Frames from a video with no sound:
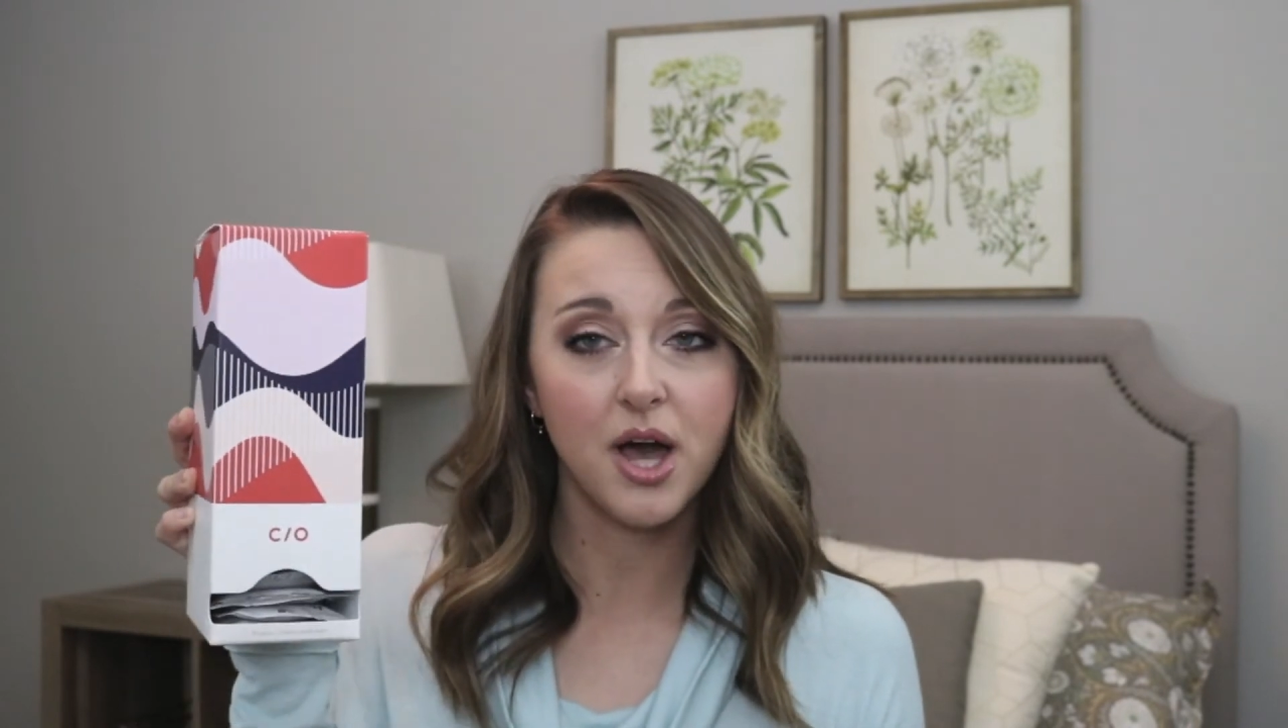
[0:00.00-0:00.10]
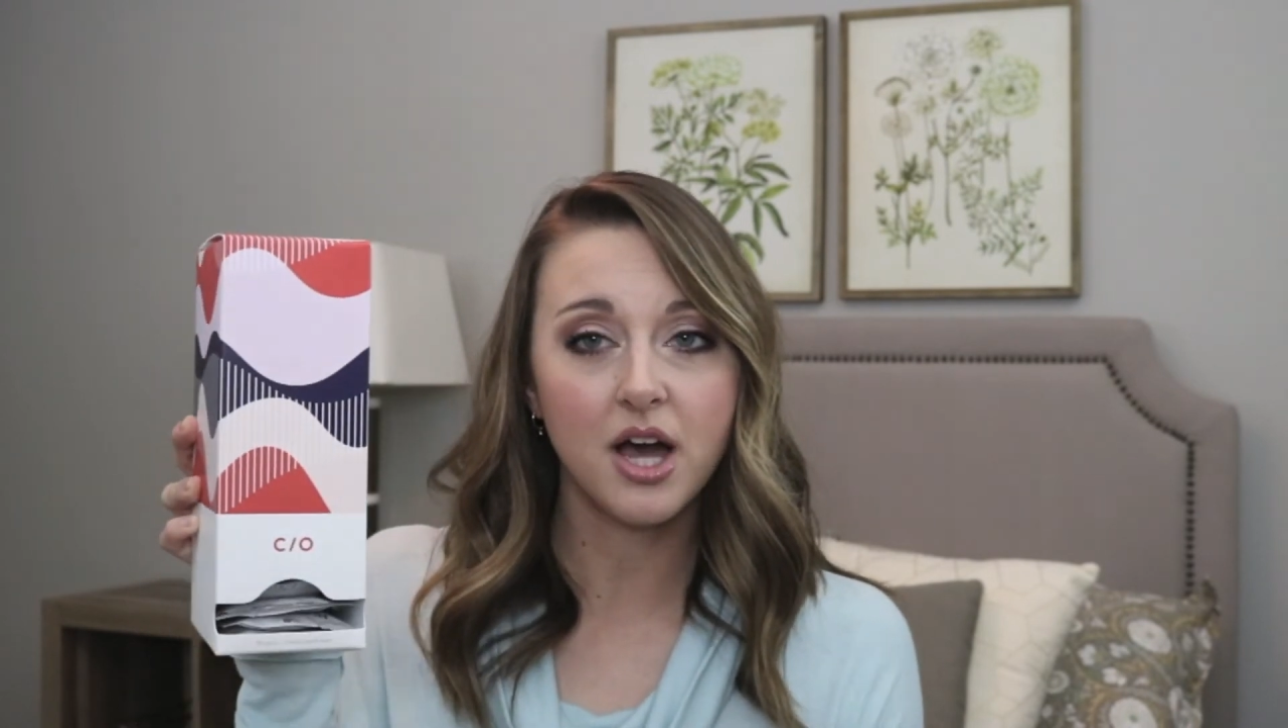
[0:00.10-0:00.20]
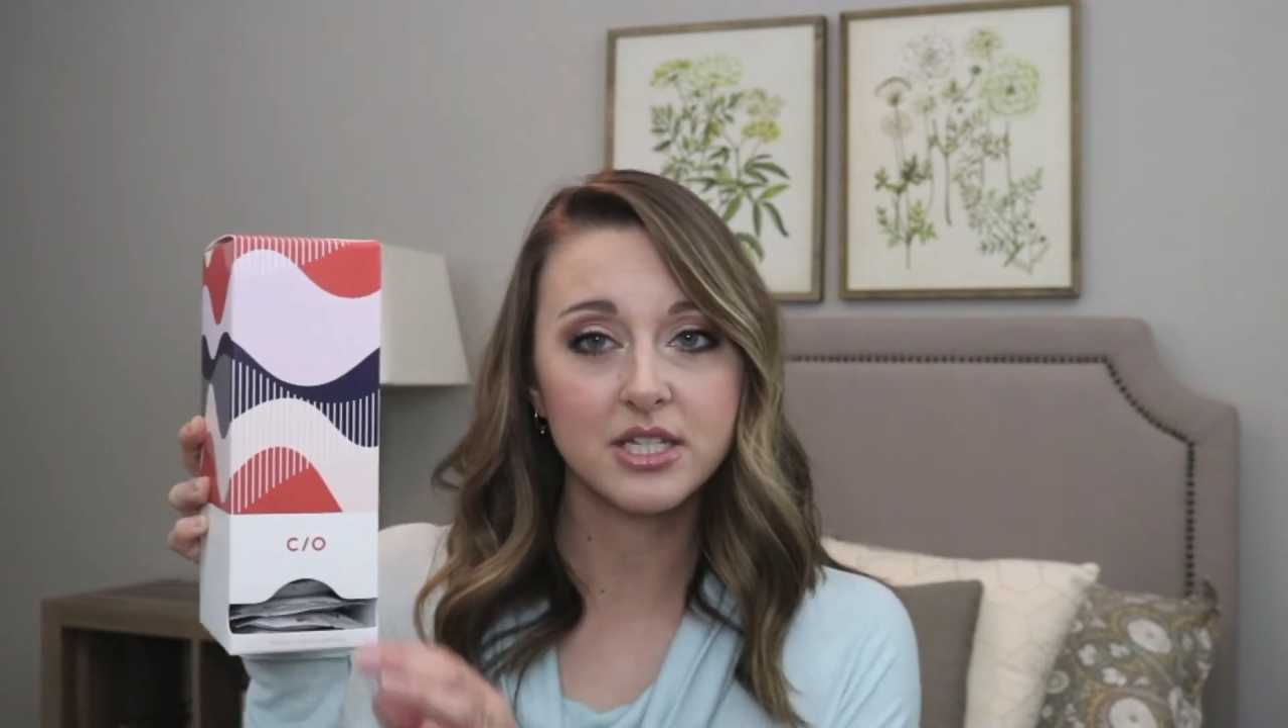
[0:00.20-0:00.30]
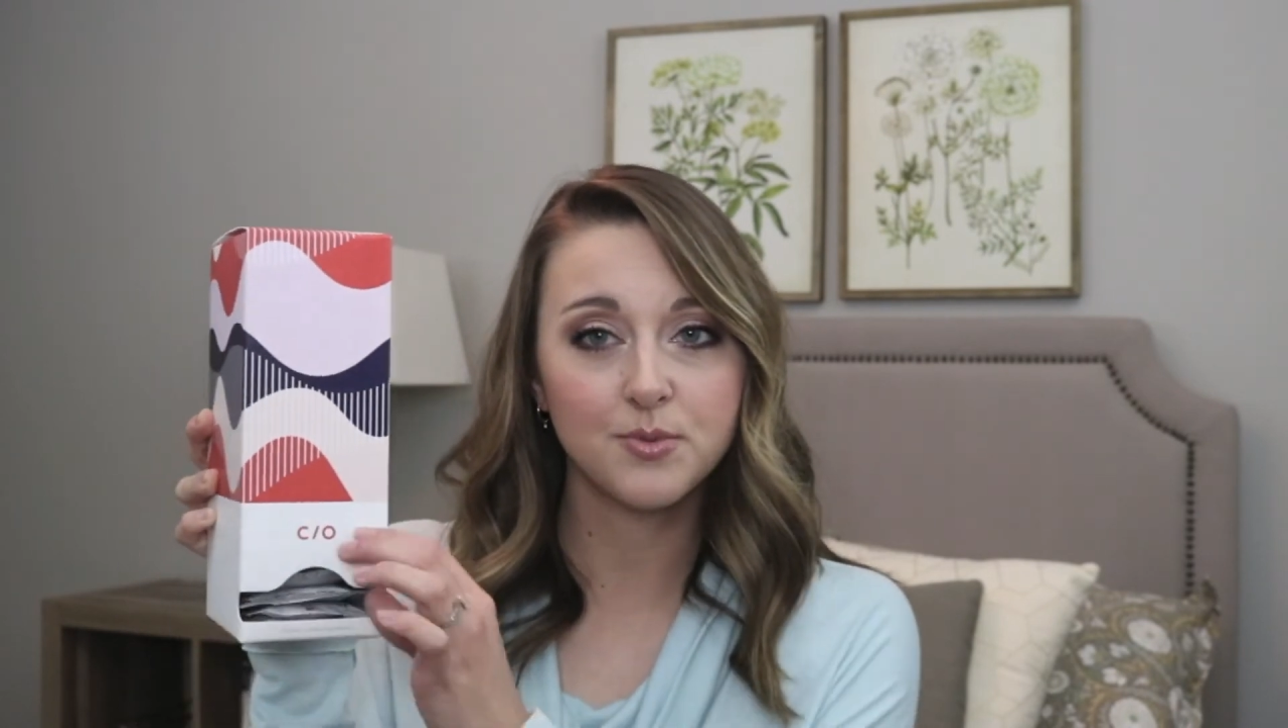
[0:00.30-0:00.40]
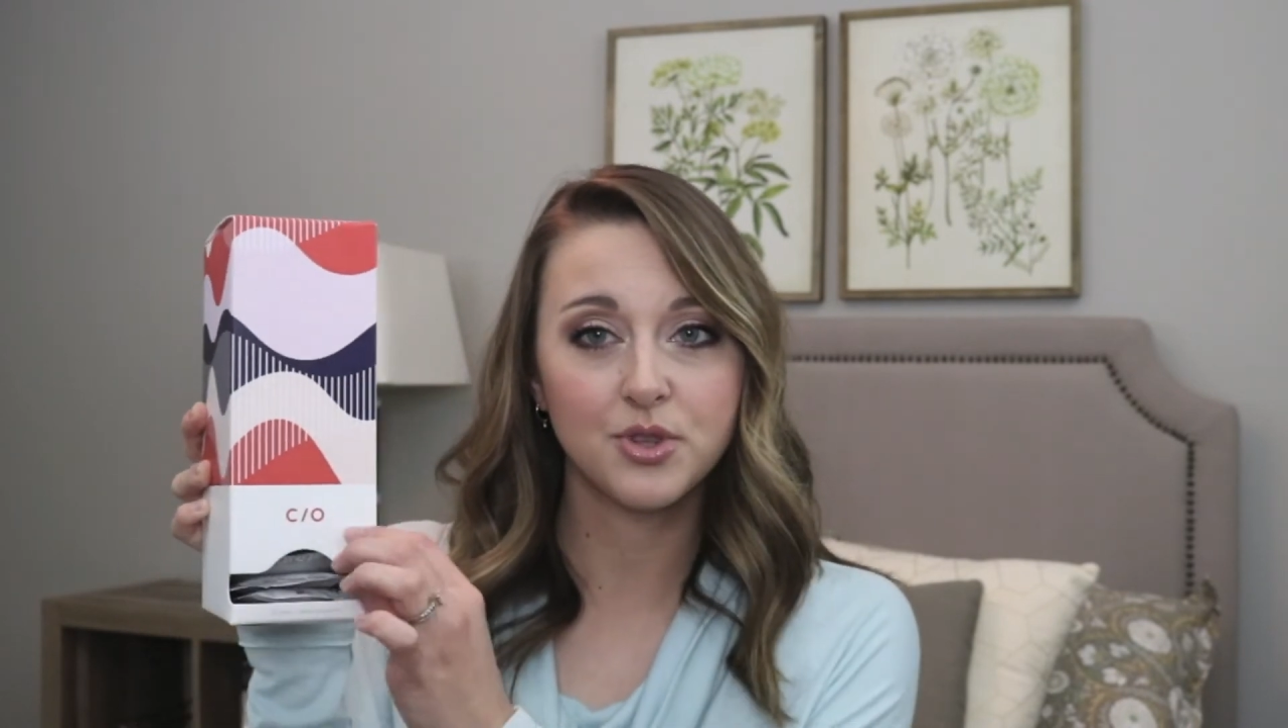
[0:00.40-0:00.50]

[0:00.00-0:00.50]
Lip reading: box